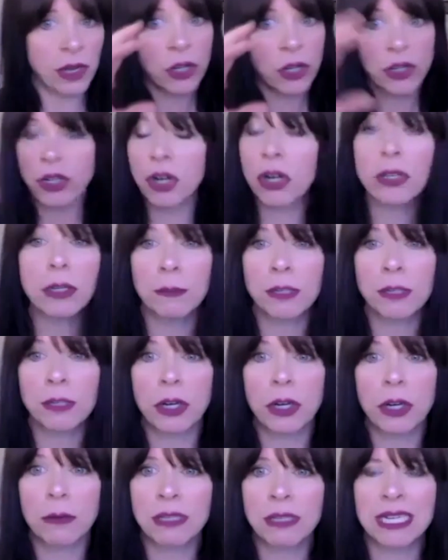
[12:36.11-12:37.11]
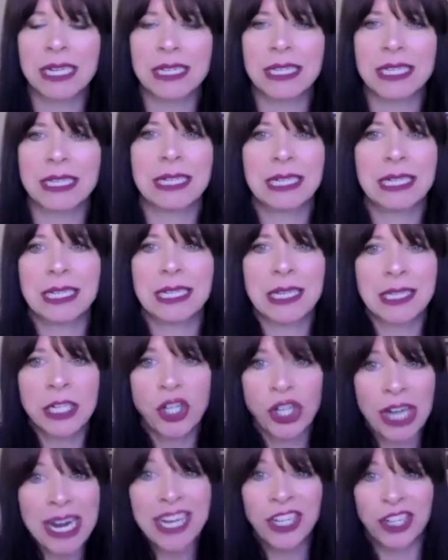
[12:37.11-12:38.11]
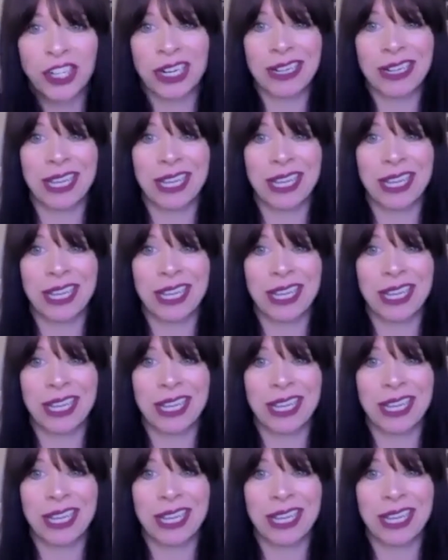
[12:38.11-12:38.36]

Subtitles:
your circumstances that doesn't change it?